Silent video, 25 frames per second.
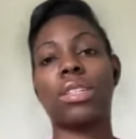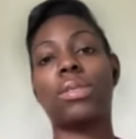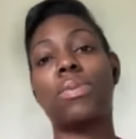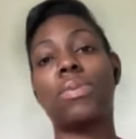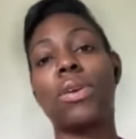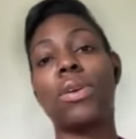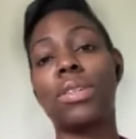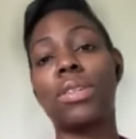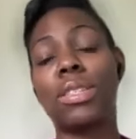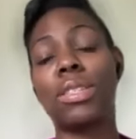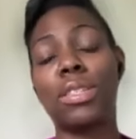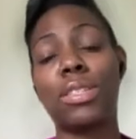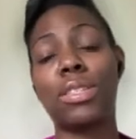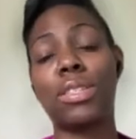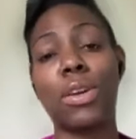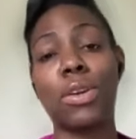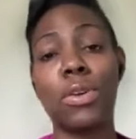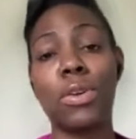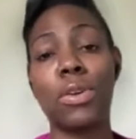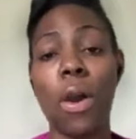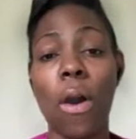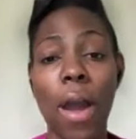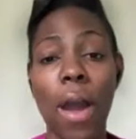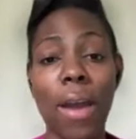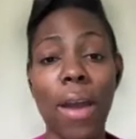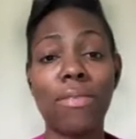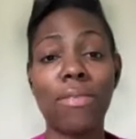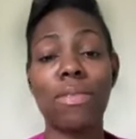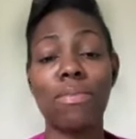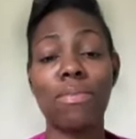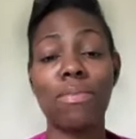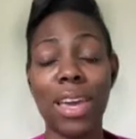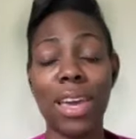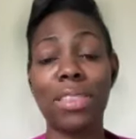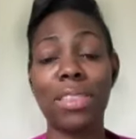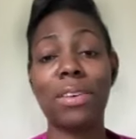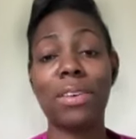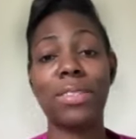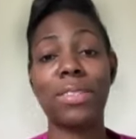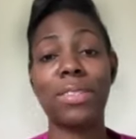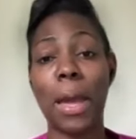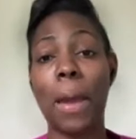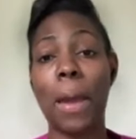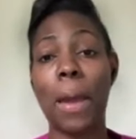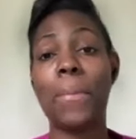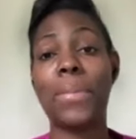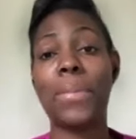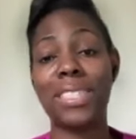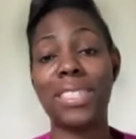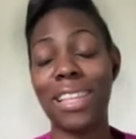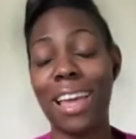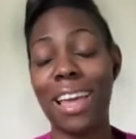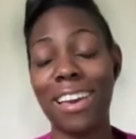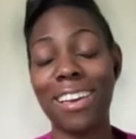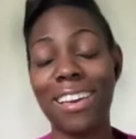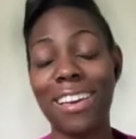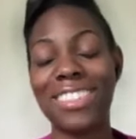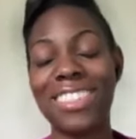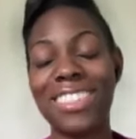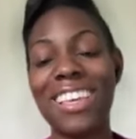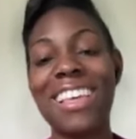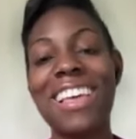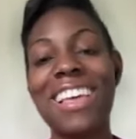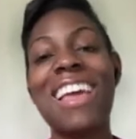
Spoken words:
experiences so you don't have to make those same mistakes.